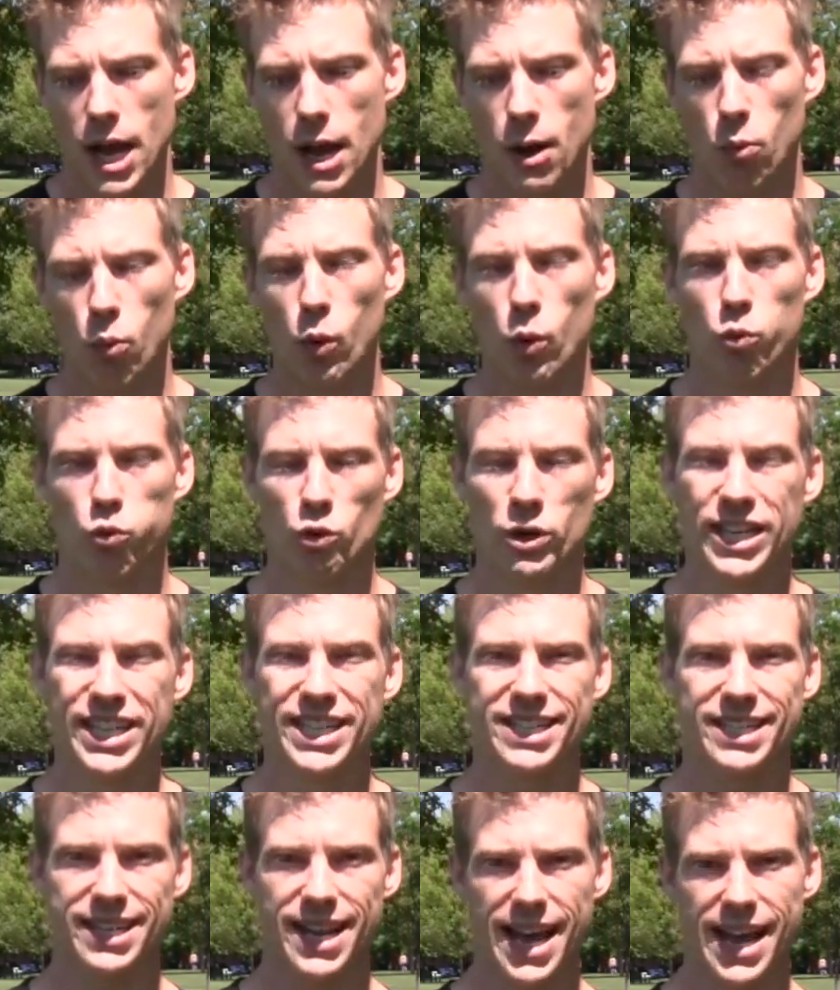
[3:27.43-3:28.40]
it will
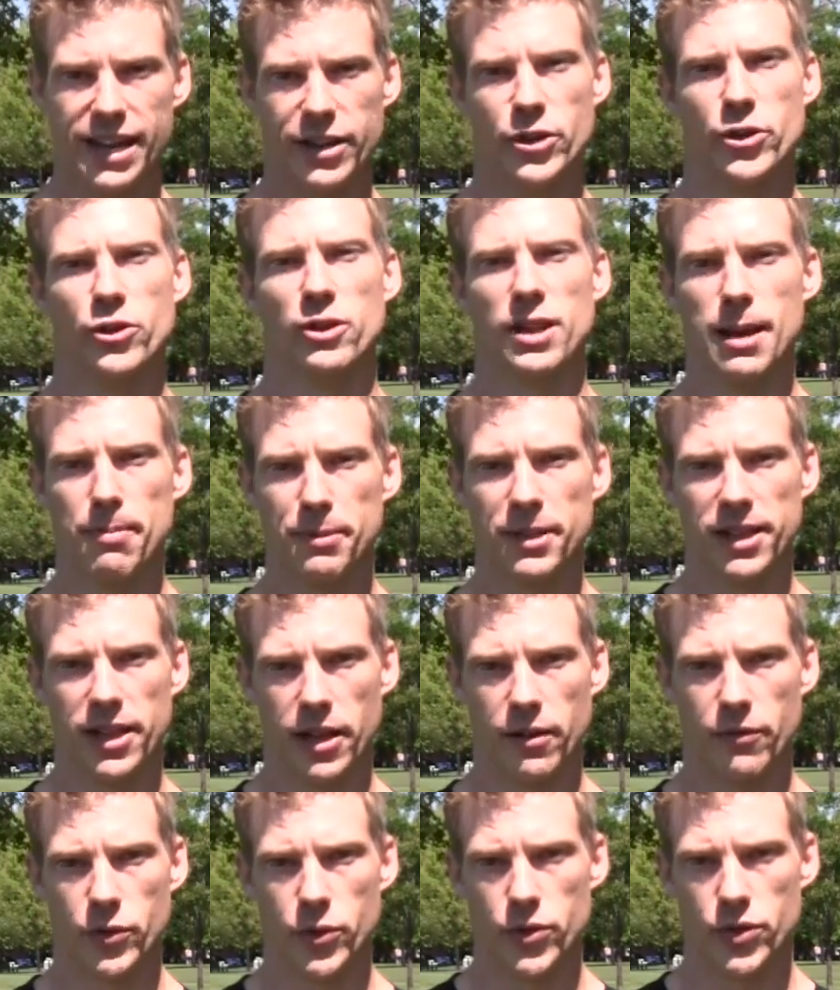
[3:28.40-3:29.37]
reset your leptin
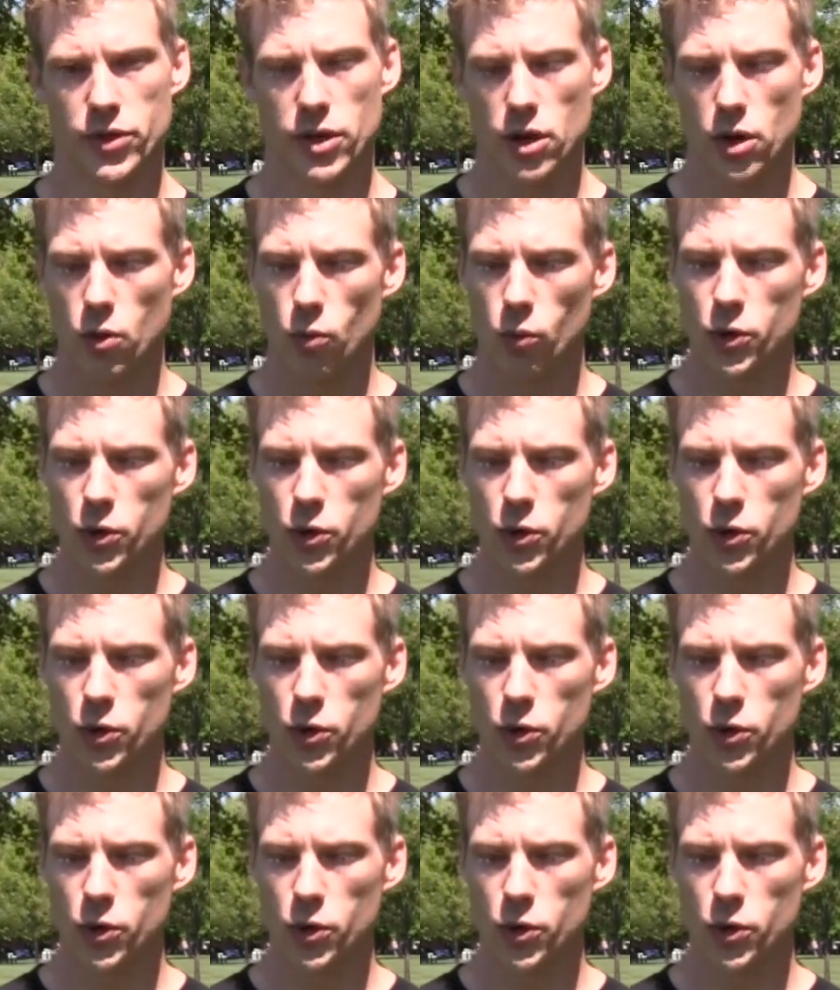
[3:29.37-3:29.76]
levels,